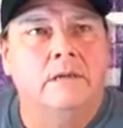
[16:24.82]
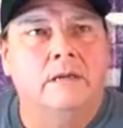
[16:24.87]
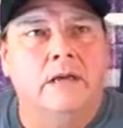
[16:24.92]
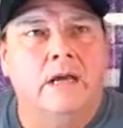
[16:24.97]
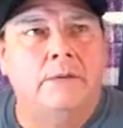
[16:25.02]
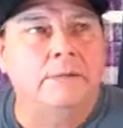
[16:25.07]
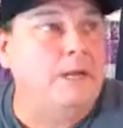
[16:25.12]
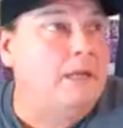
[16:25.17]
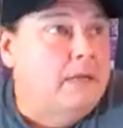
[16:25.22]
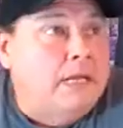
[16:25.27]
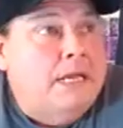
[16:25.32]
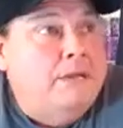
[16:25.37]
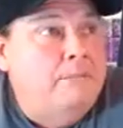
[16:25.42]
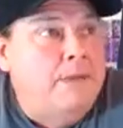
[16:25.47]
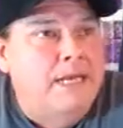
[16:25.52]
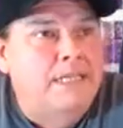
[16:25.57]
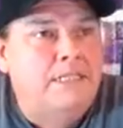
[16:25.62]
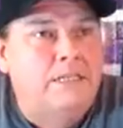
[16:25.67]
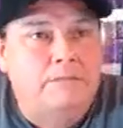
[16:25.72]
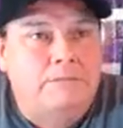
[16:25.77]
I mean,
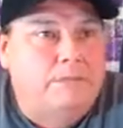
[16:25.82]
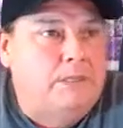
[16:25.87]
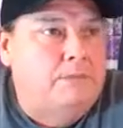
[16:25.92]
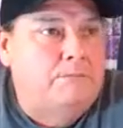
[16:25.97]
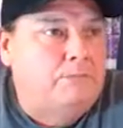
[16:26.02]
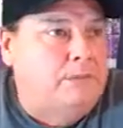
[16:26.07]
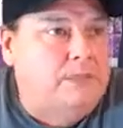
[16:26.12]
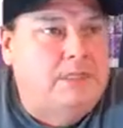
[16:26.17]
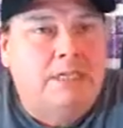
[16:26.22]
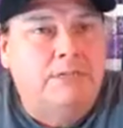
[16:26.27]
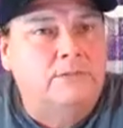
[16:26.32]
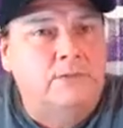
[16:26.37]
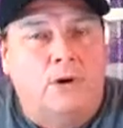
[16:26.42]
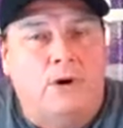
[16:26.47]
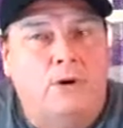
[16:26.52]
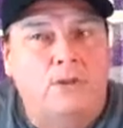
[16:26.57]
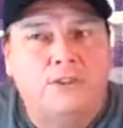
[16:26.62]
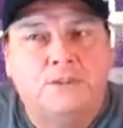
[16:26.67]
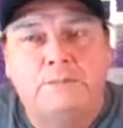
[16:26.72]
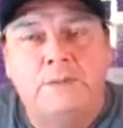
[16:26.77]
he gives a
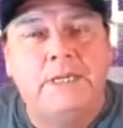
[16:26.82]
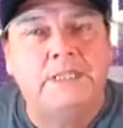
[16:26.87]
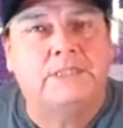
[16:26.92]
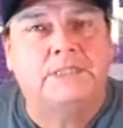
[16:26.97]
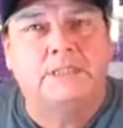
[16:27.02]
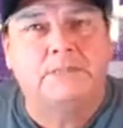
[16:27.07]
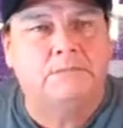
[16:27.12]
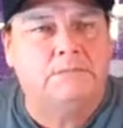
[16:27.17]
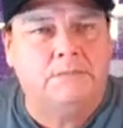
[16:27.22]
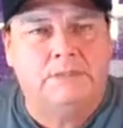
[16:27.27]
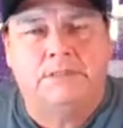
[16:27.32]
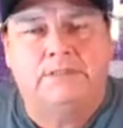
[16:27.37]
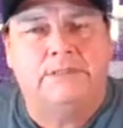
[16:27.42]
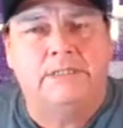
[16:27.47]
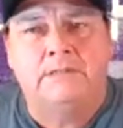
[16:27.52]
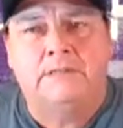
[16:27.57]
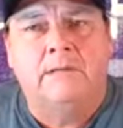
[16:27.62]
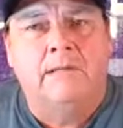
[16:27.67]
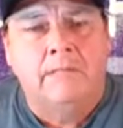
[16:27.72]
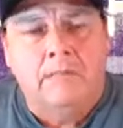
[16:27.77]
whole speech and, you know,
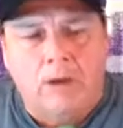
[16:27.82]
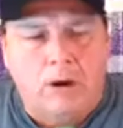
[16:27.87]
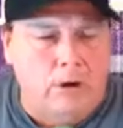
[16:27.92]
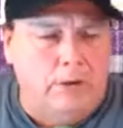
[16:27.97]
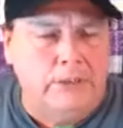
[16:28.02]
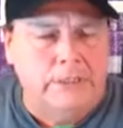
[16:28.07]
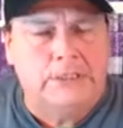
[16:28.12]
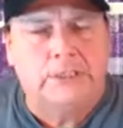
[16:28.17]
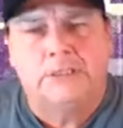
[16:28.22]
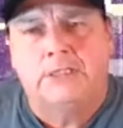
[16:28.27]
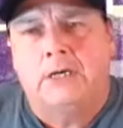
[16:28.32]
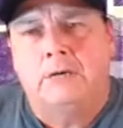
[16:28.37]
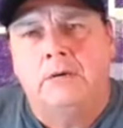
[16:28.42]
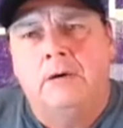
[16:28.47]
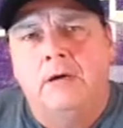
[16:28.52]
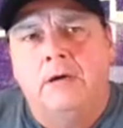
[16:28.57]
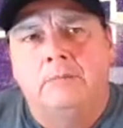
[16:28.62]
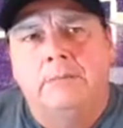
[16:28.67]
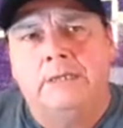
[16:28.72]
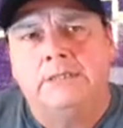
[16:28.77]
says, oh, this is
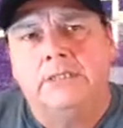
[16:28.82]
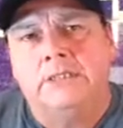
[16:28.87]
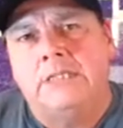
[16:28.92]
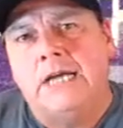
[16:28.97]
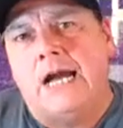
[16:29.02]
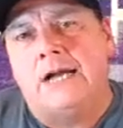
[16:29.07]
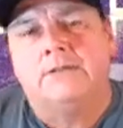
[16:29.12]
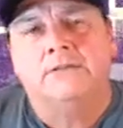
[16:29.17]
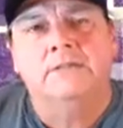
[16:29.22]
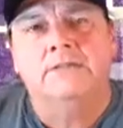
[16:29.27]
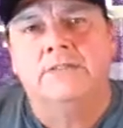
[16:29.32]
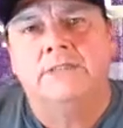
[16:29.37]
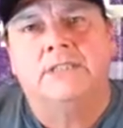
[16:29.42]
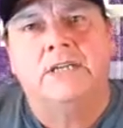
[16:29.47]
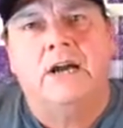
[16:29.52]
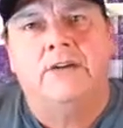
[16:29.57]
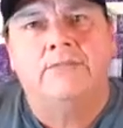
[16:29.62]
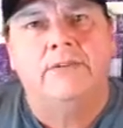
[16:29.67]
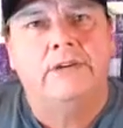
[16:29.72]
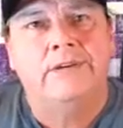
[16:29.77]
about the doctrine of
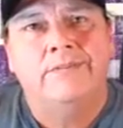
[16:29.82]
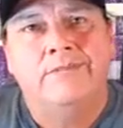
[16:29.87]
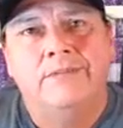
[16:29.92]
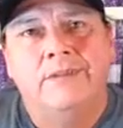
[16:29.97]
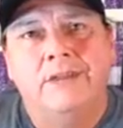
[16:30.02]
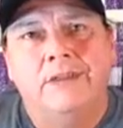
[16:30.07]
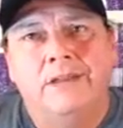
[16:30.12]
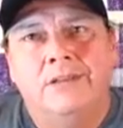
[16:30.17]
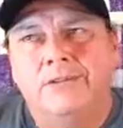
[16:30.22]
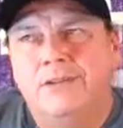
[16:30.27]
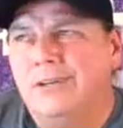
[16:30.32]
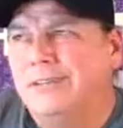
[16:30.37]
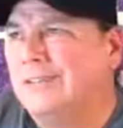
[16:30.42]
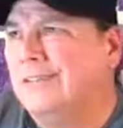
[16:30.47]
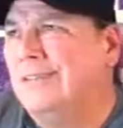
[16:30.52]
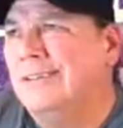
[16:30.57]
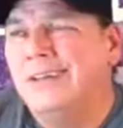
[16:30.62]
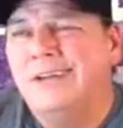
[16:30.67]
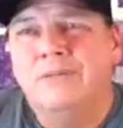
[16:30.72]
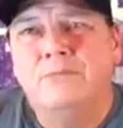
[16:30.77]
discovery. Look,
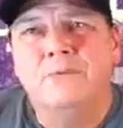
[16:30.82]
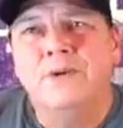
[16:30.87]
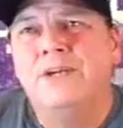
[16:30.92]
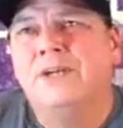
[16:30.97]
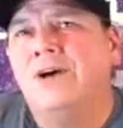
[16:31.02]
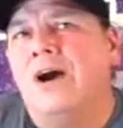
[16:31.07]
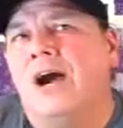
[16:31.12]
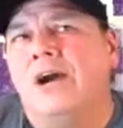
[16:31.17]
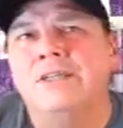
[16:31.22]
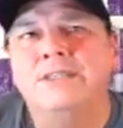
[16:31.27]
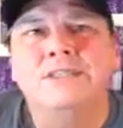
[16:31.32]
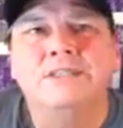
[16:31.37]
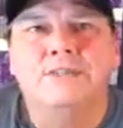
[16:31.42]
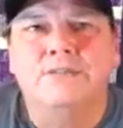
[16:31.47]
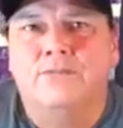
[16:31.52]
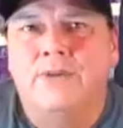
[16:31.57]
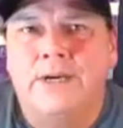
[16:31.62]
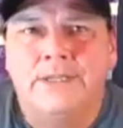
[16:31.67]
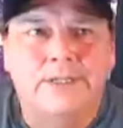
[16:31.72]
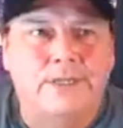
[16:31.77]
regardless
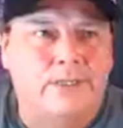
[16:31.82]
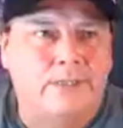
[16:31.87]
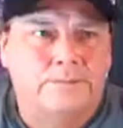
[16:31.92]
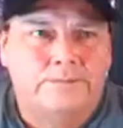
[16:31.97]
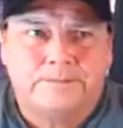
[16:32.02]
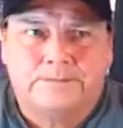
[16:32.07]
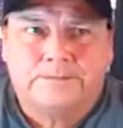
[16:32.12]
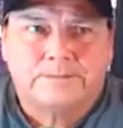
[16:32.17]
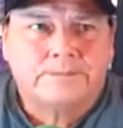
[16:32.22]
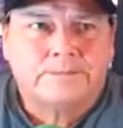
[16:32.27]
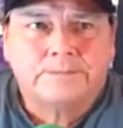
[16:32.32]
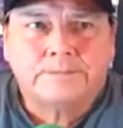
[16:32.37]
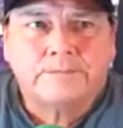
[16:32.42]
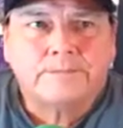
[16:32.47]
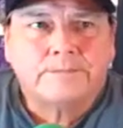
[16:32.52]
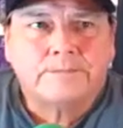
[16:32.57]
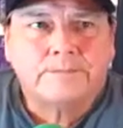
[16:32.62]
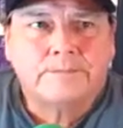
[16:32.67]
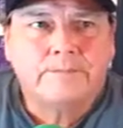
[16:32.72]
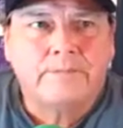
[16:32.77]
of whether
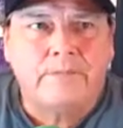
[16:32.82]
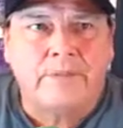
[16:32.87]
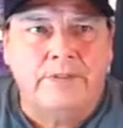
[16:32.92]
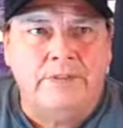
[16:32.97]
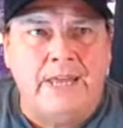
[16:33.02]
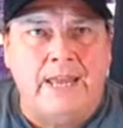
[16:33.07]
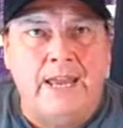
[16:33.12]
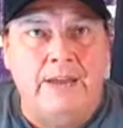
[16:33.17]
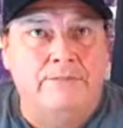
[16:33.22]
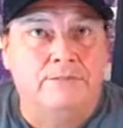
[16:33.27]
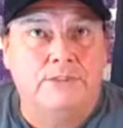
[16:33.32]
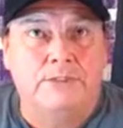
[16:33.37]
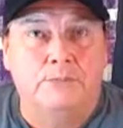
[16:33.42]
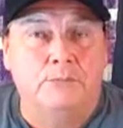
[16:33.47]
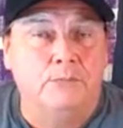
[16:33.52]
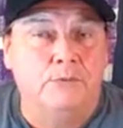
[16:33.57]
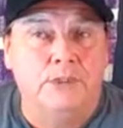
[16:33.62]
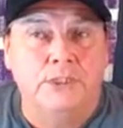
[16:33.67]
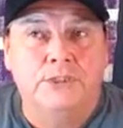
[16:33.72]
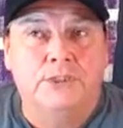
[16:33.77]
they have
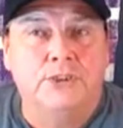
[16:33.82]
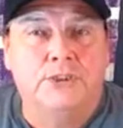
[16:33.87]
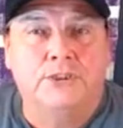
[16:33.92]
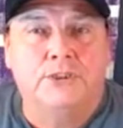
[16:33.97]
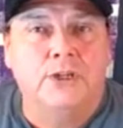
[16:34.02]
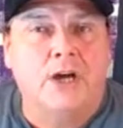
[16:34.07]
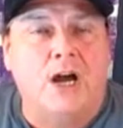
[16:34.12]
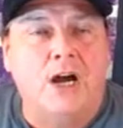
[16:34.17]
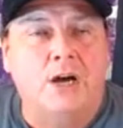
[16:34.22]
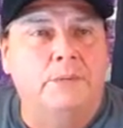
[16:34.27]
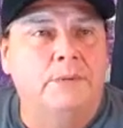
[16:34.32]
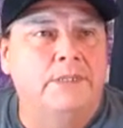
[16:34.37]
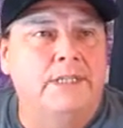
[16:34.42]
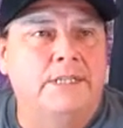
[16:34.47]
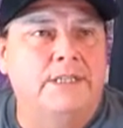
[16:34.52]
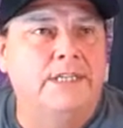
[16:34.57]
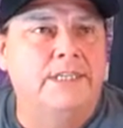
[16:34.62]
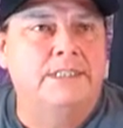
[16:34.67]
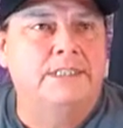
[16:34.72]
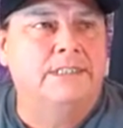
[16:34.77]
some religious dogma that
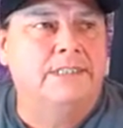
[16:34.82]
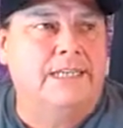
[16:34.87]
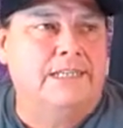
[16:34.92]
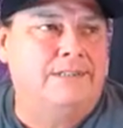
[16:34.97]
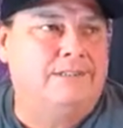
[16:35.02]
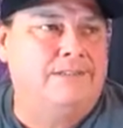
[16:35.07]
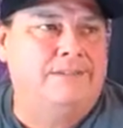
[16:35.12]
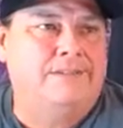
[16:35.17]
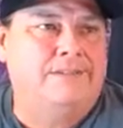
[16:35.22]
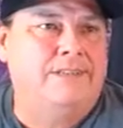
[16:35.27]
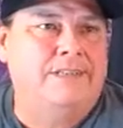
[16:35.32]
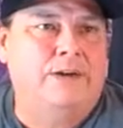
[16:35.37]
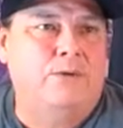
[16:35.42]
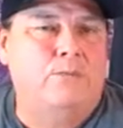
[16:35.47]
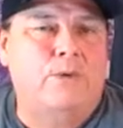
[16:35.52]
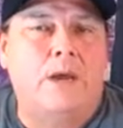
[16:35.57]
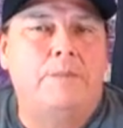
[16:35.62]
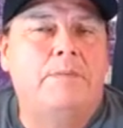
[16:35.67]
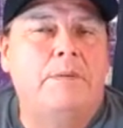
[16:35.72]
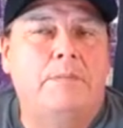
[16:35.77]
think that
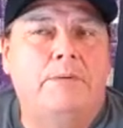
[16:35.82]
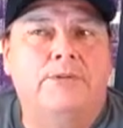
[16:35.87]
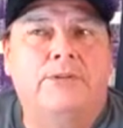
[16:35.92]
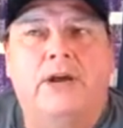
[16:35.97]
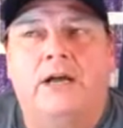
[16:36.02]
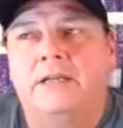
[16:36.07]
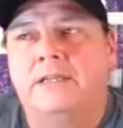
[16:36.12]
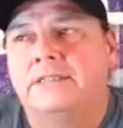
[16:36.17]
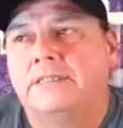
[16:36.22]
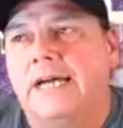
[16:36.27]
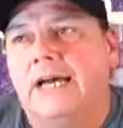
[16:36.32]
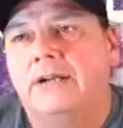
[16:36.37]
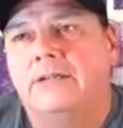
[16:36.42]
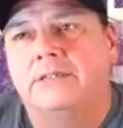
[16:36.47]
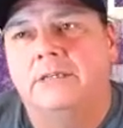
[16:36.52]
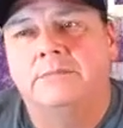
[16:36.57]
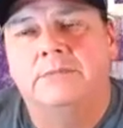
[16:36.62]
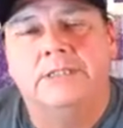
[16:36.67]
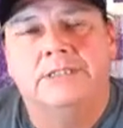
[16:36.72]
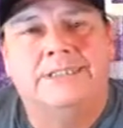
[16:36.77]
white people thought entitled
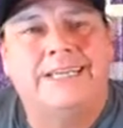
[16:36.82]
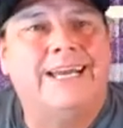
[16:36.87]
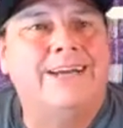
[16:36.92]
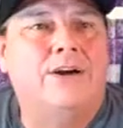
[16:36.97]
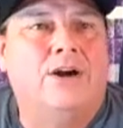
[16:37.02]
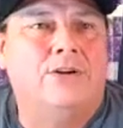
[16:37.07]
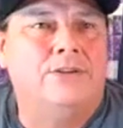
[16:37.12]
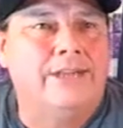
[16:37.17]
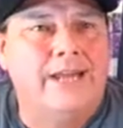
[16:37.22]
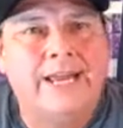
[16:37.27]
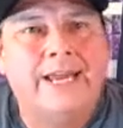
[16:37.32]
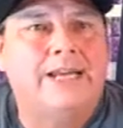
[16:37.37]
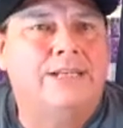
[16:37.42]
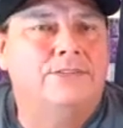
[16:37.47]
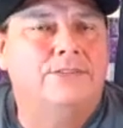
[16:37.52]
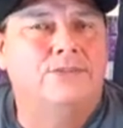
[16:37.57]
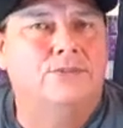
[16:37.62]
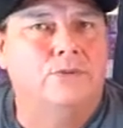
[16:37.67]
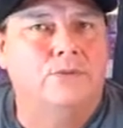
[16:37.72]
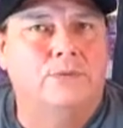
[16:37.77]
them to take our
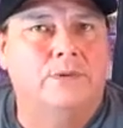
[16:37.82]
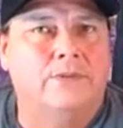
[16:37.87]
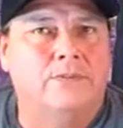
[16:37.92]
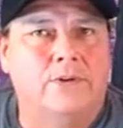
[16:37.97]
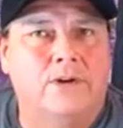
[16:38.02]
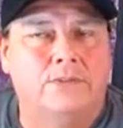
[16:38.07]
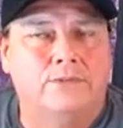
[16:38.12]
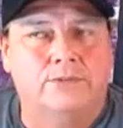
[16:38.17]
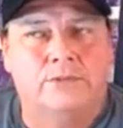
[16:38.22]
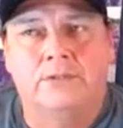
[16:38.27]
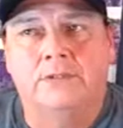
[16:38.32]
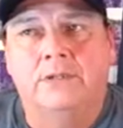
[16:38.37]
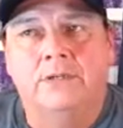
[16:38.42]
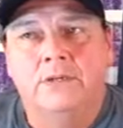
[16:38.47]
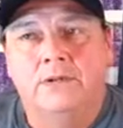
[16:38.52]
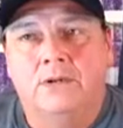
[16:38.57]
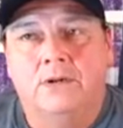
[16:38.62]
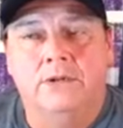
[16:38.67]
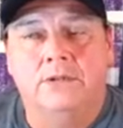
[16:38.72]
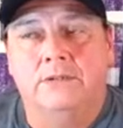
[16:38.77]
lands or whatever else
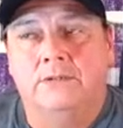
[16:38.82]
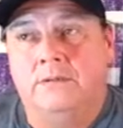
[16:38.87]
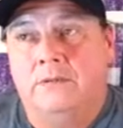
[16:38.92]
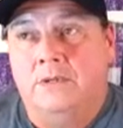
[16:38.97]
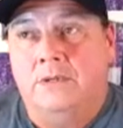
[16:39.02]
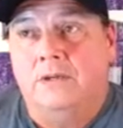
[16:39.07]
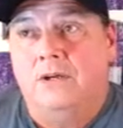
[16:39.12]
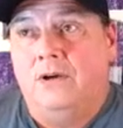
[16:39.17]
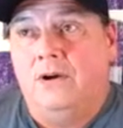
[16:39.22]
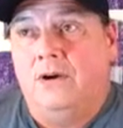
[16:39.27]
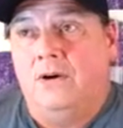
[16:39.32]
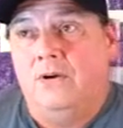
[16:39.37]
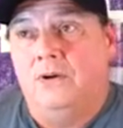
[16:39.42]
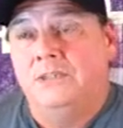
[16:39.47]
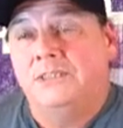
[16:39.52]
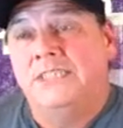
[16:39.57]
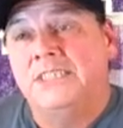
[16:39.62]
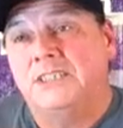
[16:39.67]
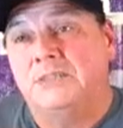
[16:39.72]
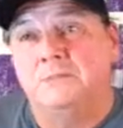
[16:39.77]
or
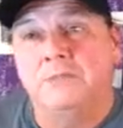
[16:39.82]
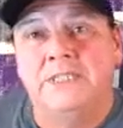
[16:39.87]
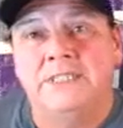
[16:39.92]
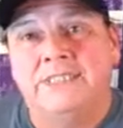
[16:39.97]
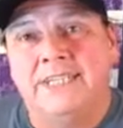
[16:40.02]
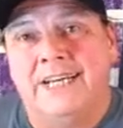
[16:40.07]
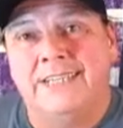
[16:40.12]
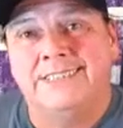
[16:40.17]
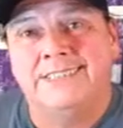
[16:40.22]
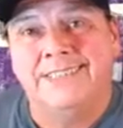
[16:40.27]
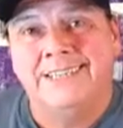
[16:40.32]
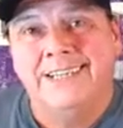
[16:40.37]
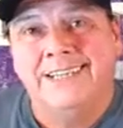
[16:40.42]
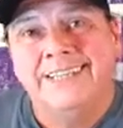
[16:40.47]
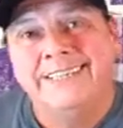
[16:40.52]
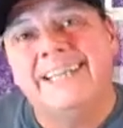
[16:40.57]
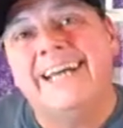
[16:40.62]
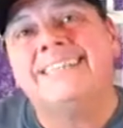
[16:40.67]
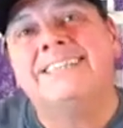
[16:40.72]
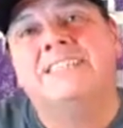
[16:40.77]
dismiss us,
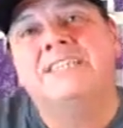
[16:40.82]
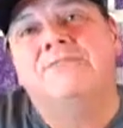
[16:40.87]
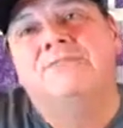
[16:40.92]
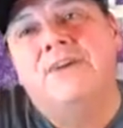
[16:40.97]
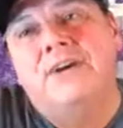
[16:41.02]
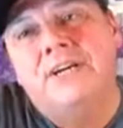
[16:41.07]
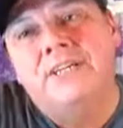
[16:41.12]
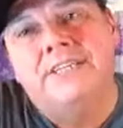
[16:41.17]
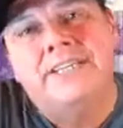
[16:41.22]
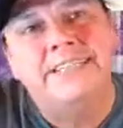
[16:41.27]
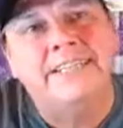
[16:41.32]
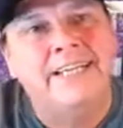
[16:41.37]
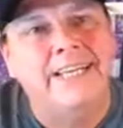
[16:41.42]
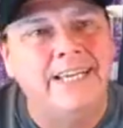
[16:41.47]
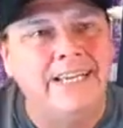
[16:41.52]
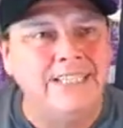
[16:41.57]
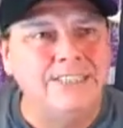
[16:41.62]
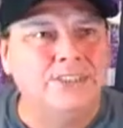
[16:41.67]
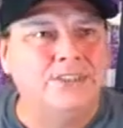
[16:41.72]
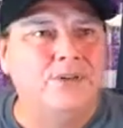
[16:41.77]
that's the very thing that
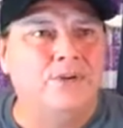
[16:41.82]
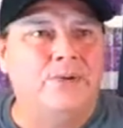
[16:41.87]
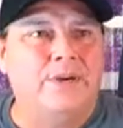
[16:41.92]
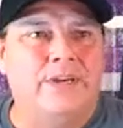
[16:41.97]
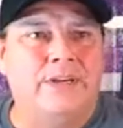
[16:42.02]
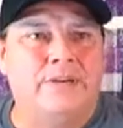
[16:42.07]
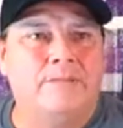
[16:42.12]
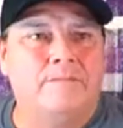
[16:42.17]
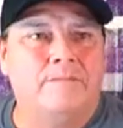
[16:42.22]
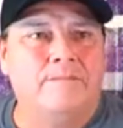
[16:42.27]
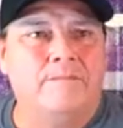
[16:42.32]
he's doing.